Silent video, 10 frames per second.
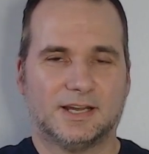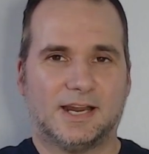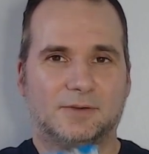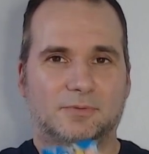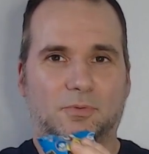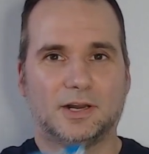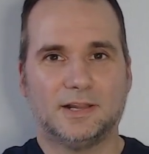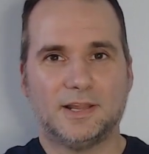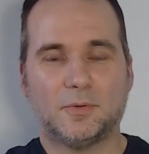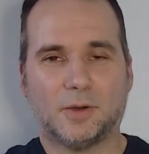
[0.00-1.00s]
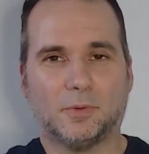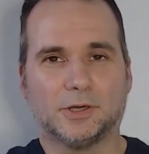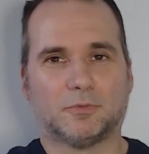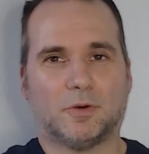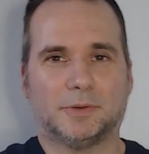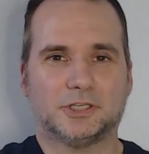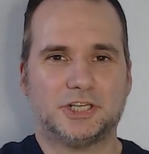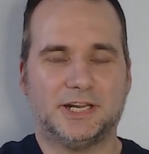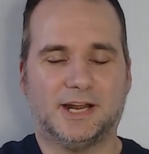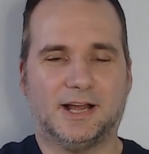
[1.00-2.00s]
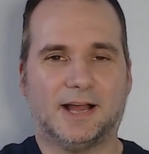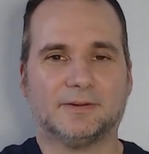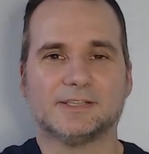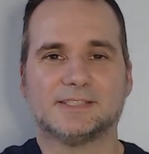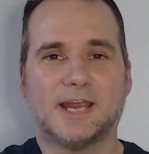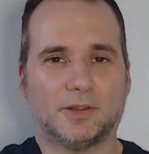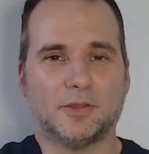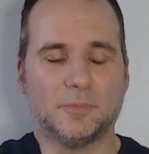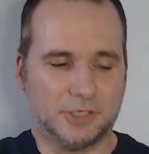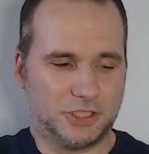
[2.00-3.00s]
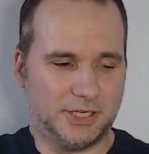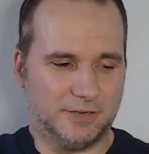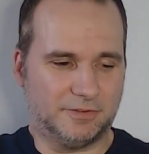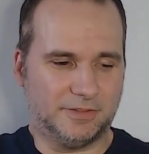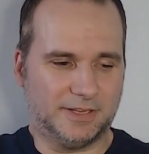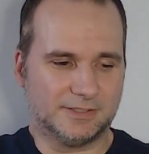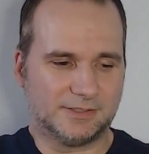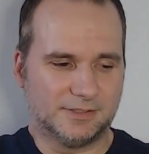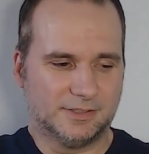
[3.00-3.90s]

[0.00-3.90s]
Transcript: I really want Wonder Woman or Cheetah. I'm going to say I really want Cheetah for this.